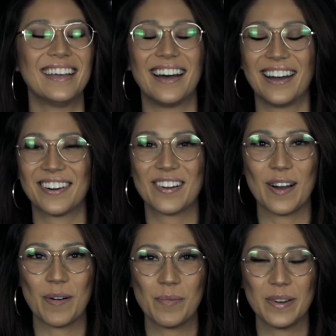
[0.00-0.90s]
Yeah, I don't
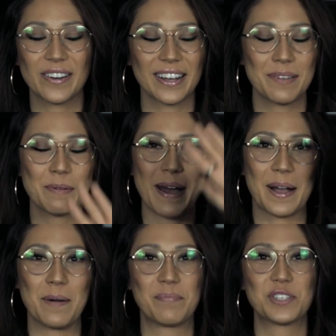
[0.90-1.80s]
know. But okay, let me
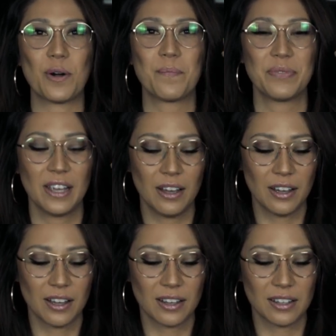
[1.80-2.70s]
back up. So
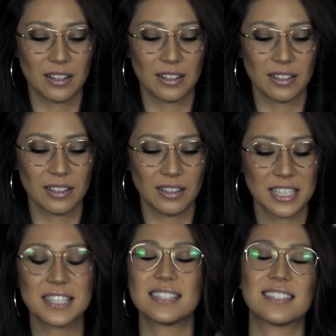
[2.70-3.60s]

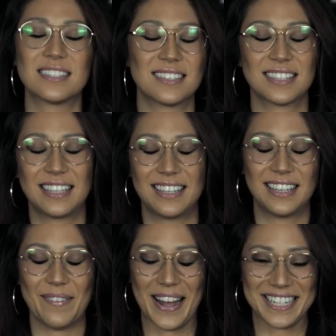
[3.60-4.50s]
let's
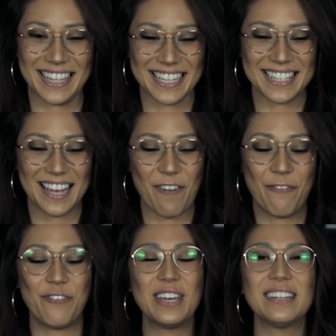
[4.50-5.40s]
get back to this. Like, a
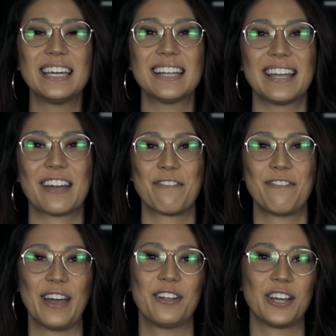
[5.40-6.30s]
feeling a
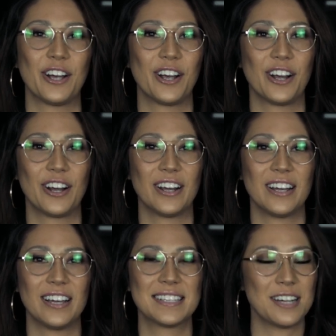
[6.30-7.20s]
failure
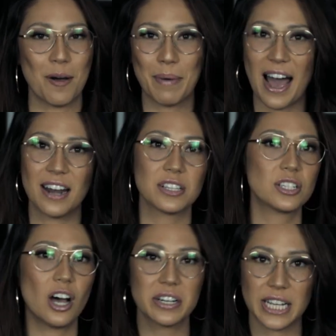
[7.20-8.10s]
is not bad.
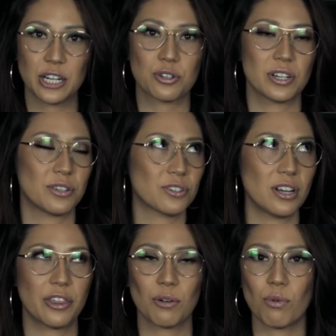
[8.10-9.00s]
It's not dangerous.
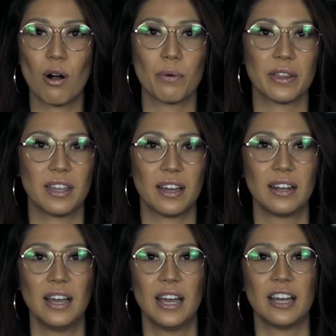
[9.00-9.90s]
There's nothing wrong with
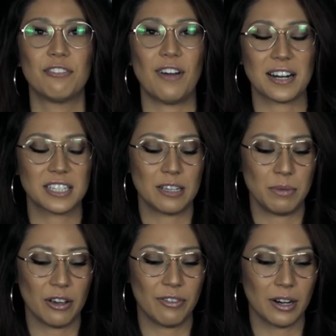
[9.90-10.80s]
it. In fact, it
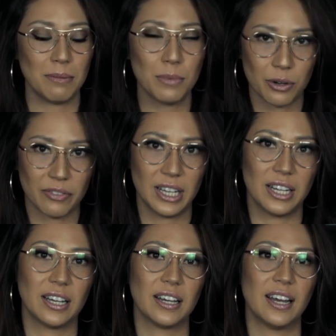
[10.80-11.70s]
can be a very
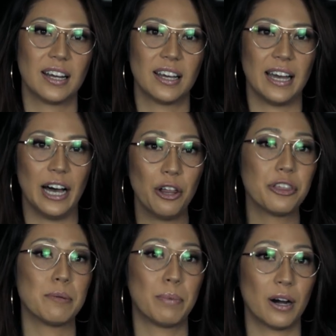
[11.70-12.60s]
motivating and a
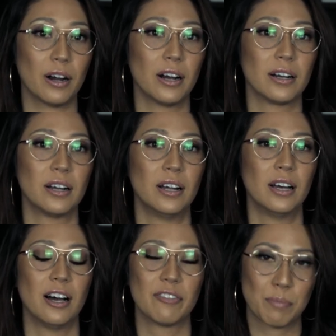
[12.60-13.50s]
healthy part
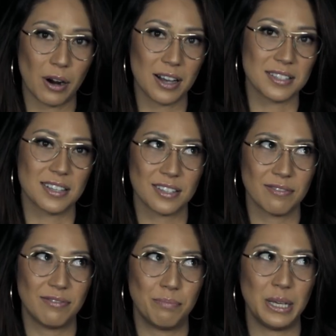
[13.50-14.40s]
of the process
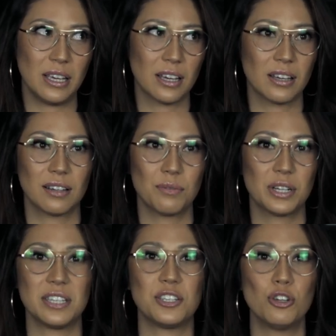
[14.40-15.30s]
of being
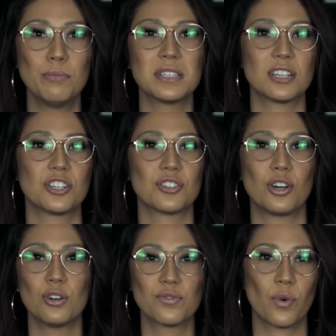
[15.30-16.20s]
one of these humans that
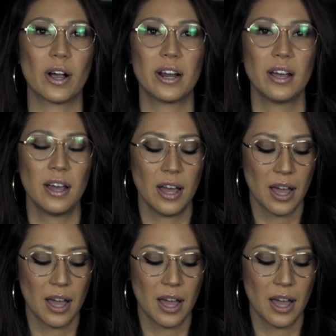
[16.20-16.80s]
just goes for it.